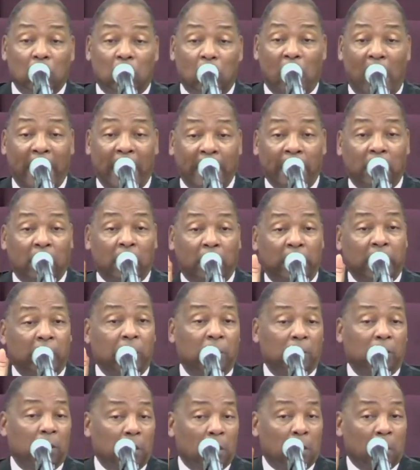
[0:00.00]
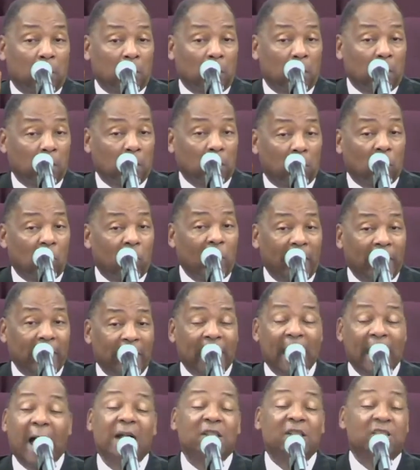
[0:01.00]
right or get you know, ready,
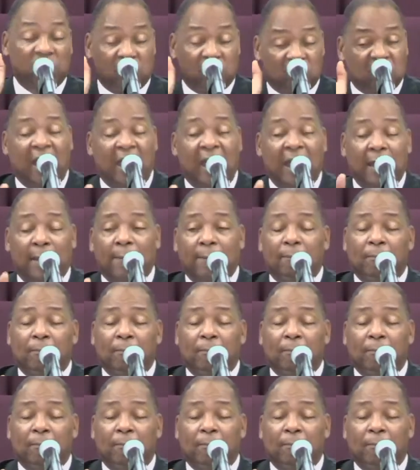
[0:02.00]
I just came.